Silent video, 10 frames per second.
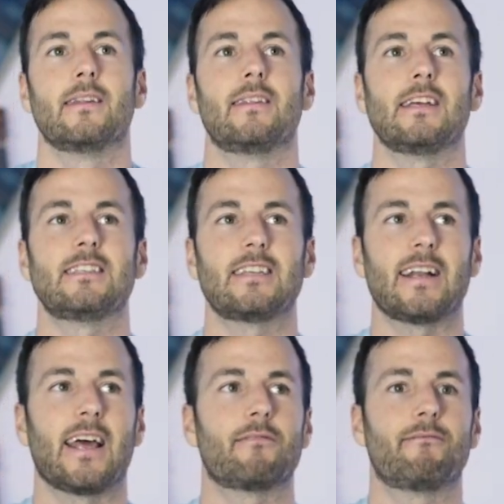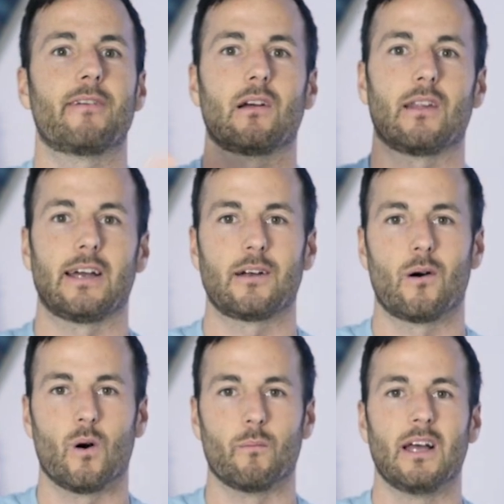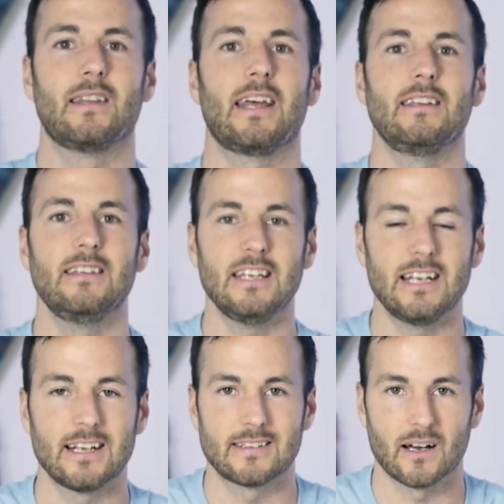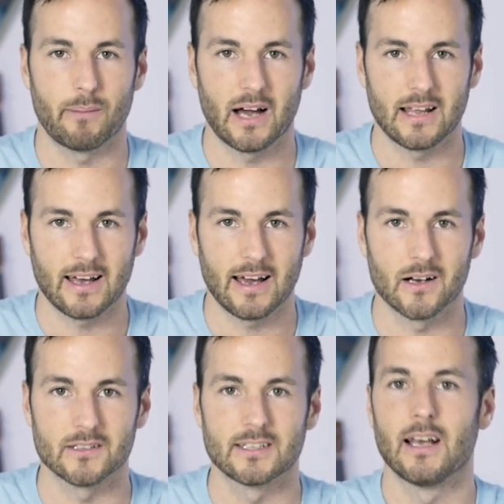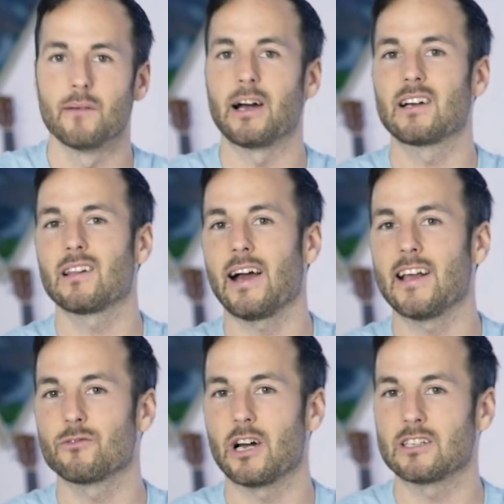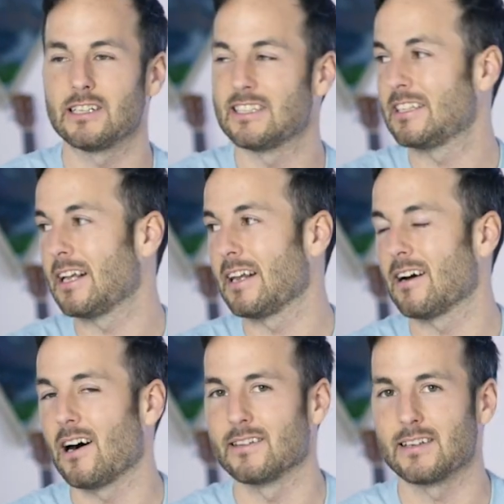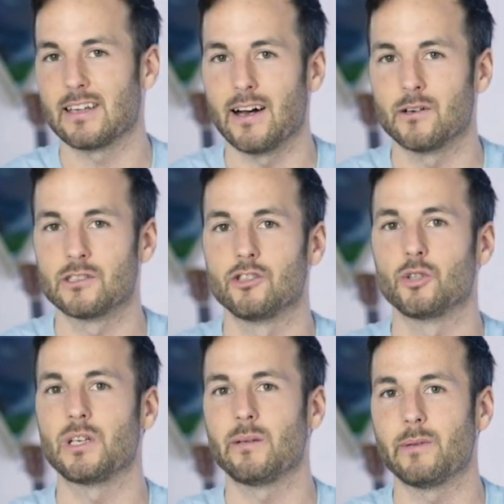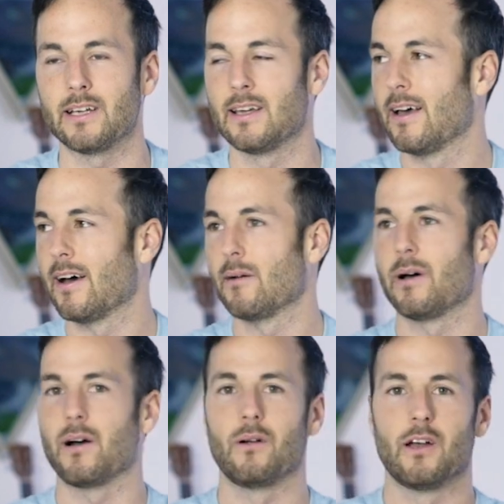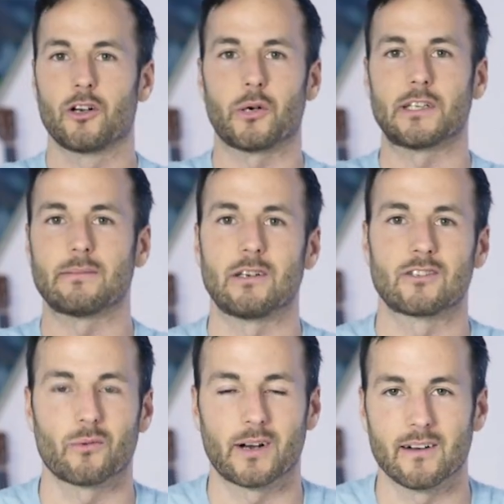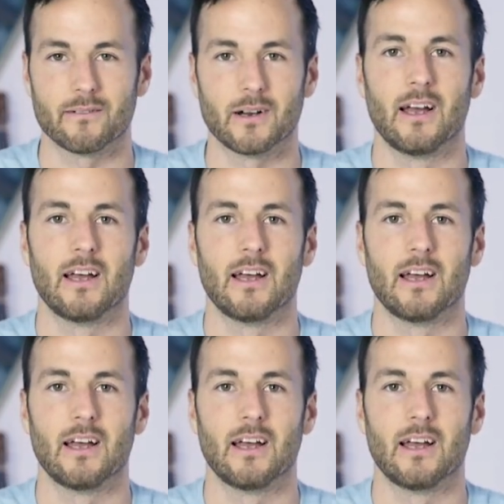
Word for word: They said it felt like home. They needed to buy the house. My clients were actually sitting on the couch dreaming about Christmas or whatever.